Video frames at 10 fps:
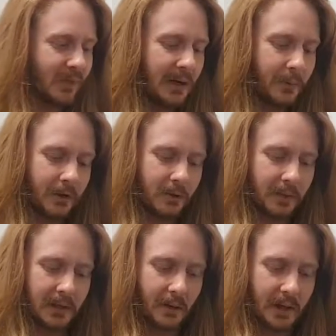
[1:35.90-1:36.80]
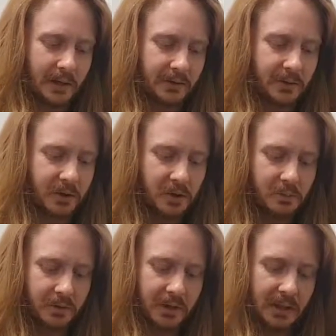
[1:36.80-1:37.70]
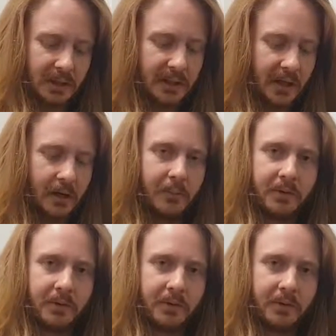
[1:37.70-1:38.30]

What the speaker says: I'm not going to be going into too much detail,